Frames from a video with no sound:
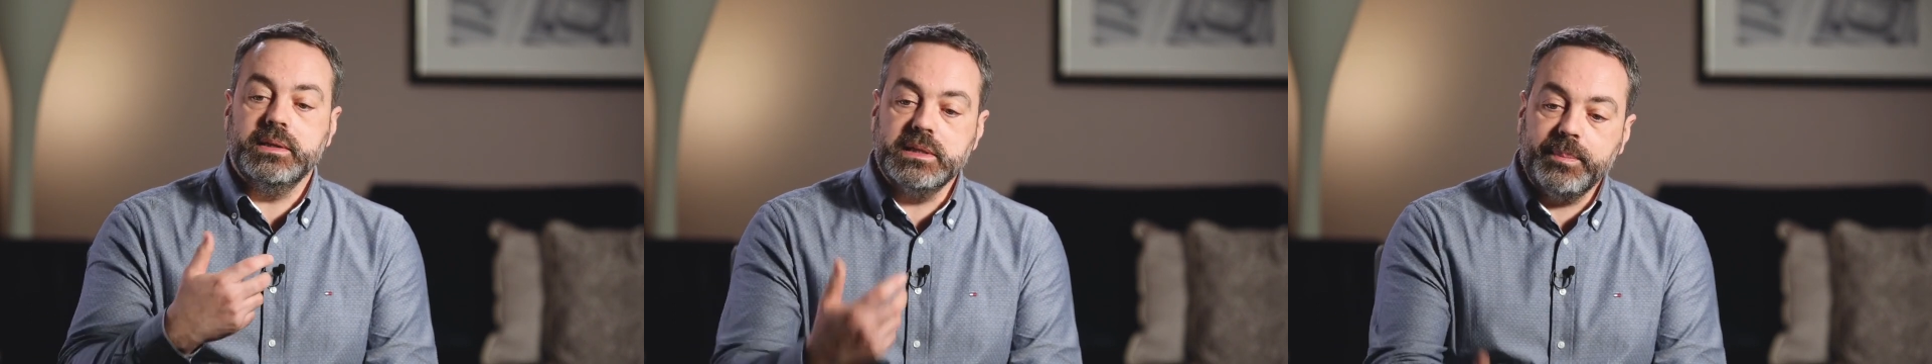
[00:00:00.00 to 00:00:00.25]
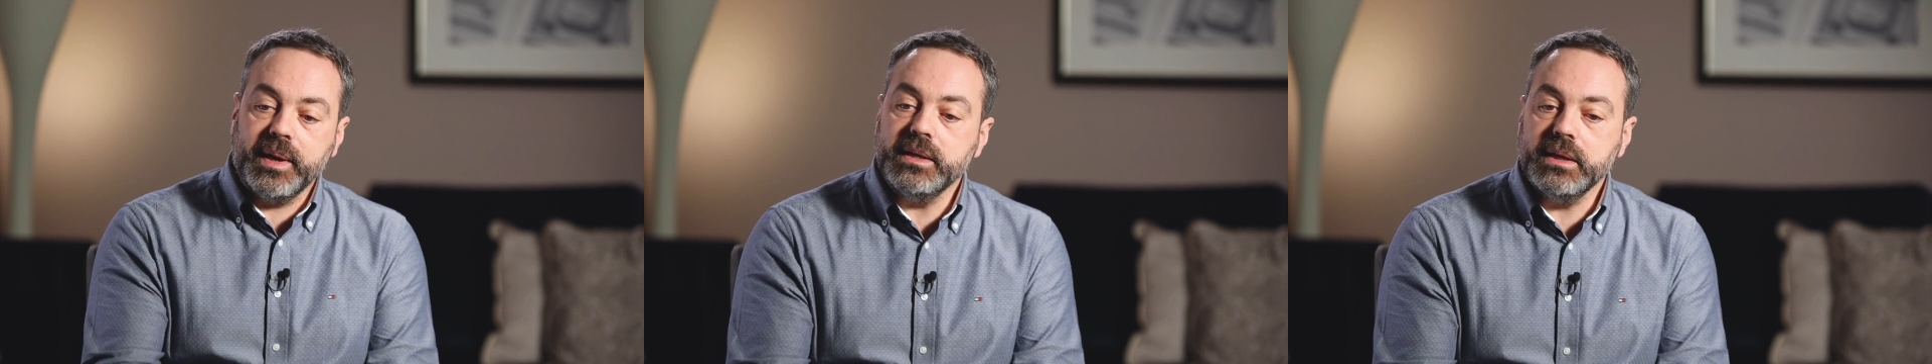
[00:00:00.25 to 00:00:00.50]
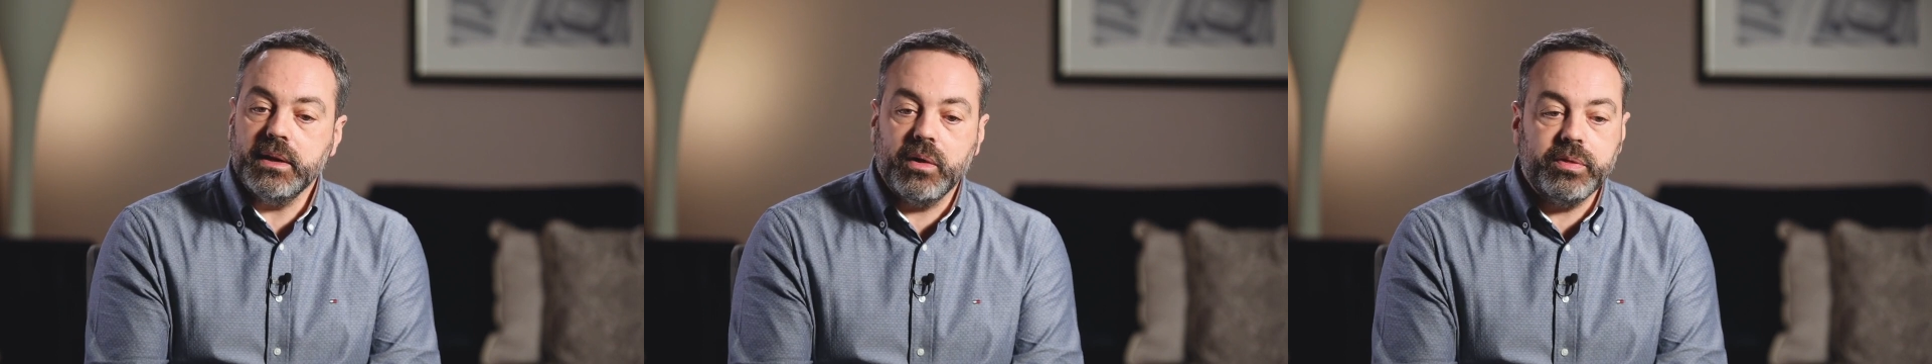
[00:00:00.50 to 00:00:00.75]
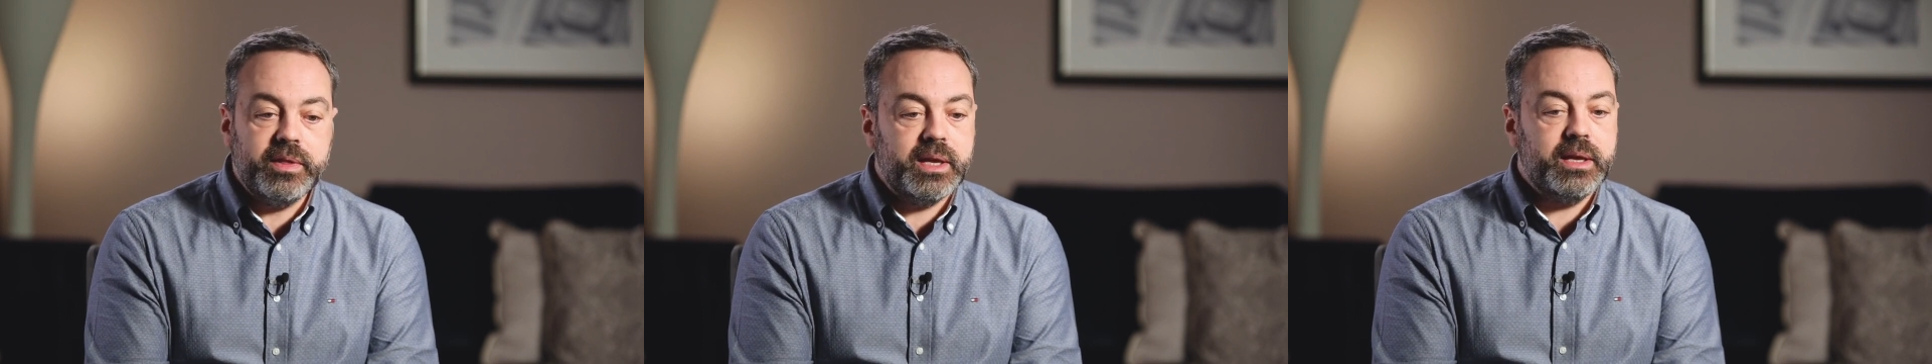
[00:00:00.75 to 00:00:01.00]
depending
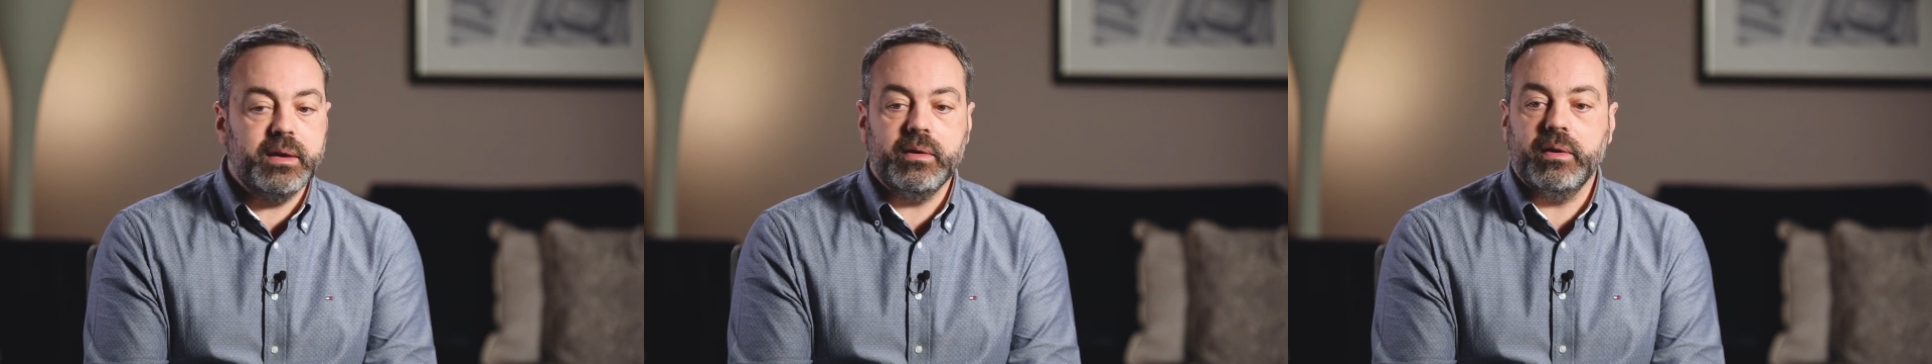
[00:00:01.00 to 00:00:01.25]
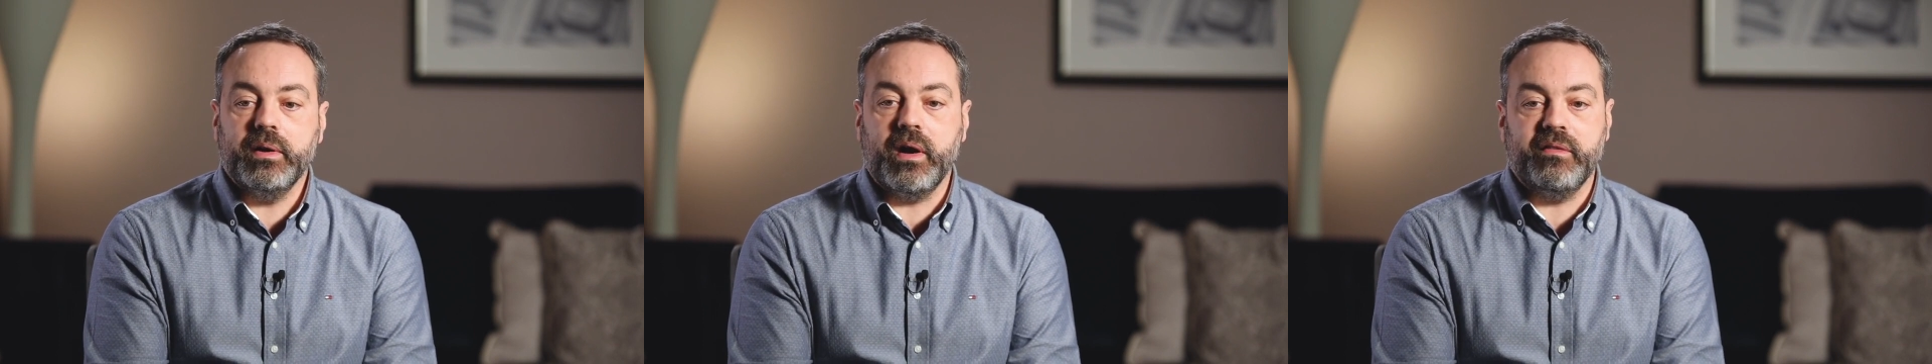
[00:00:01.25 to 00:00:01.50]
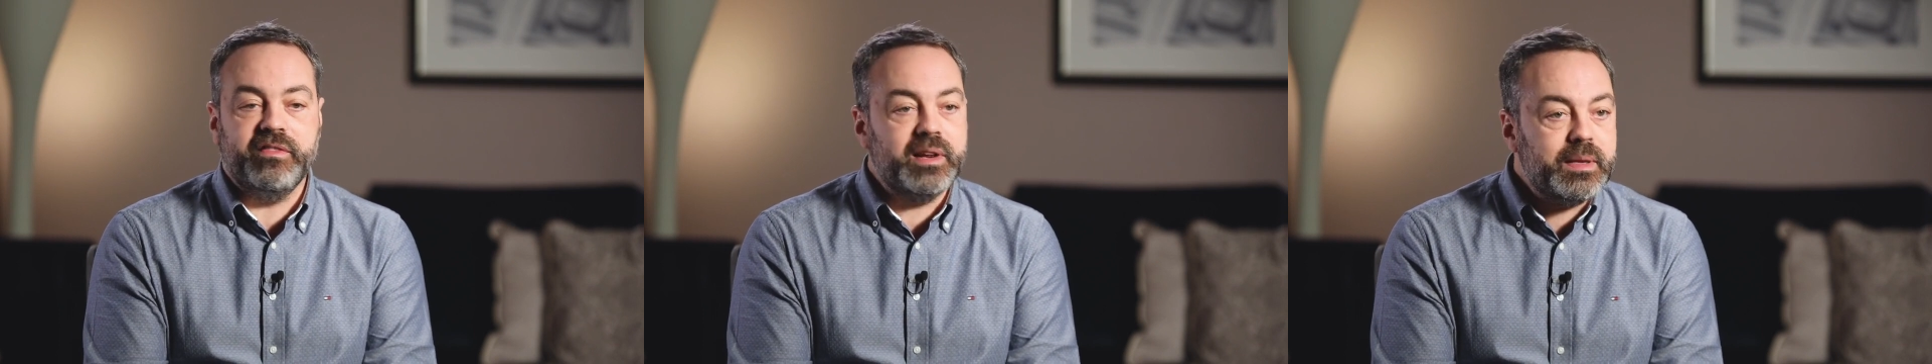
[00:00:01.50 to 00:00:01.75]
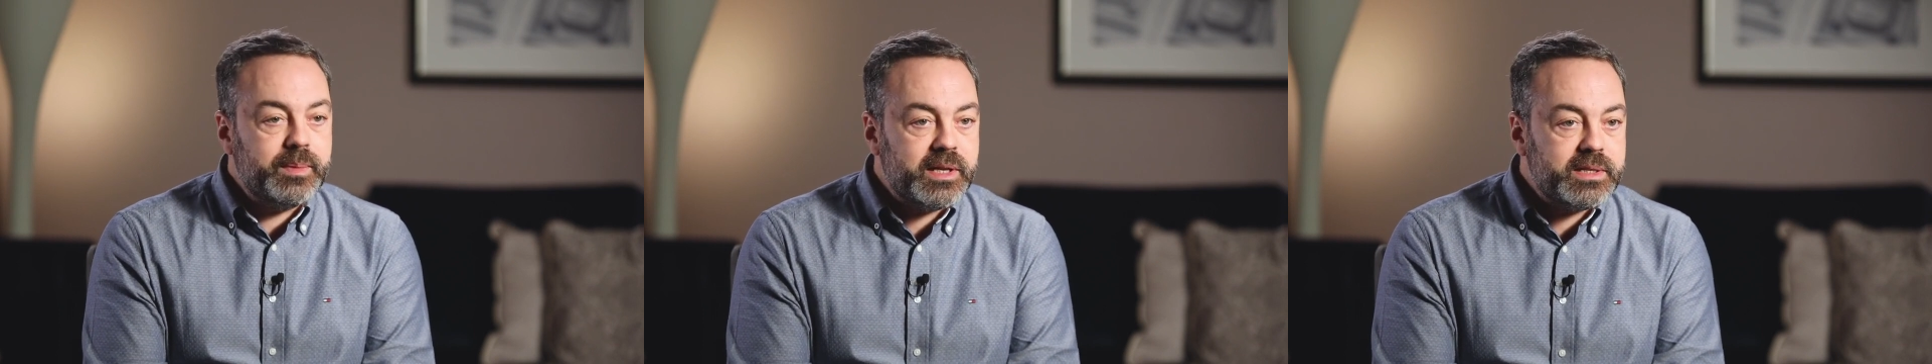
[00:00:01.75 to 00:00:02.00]
on the
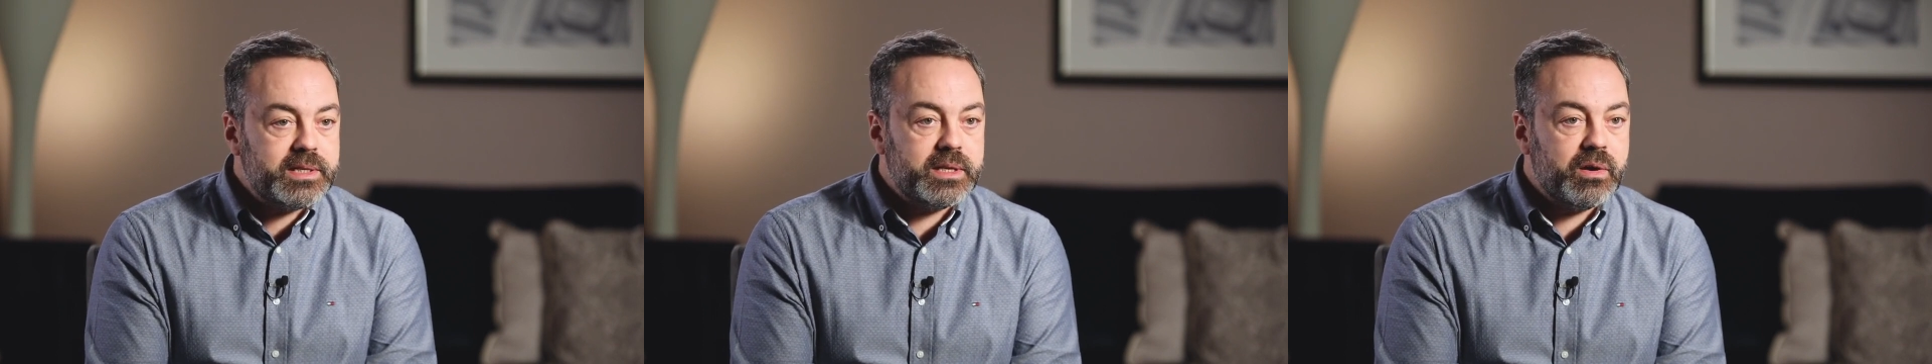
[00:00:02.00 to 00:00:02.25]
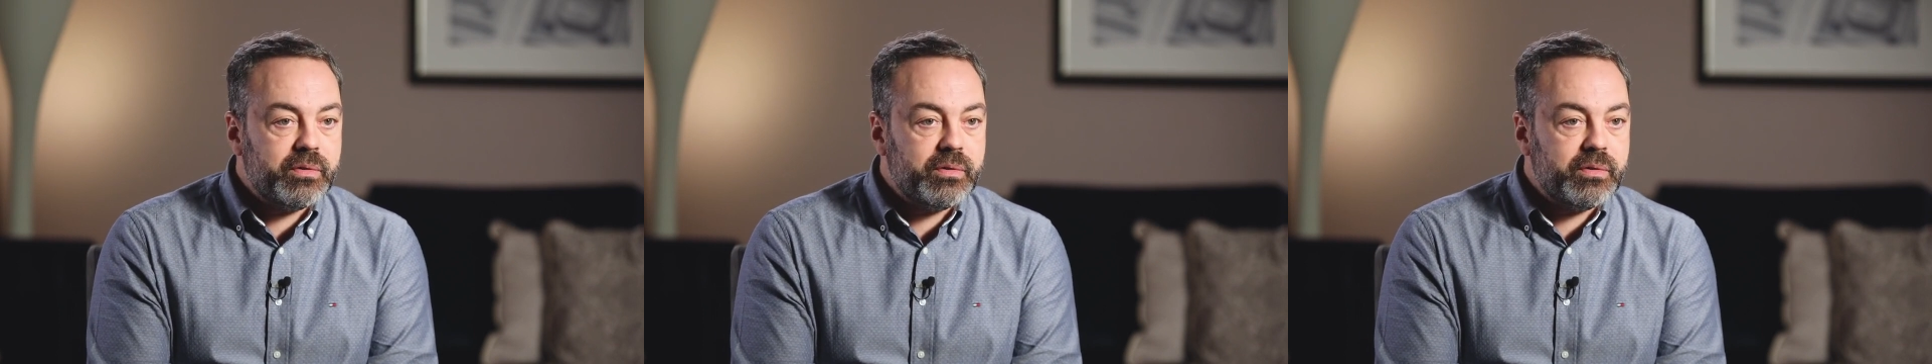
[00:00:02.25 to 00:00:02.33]
availability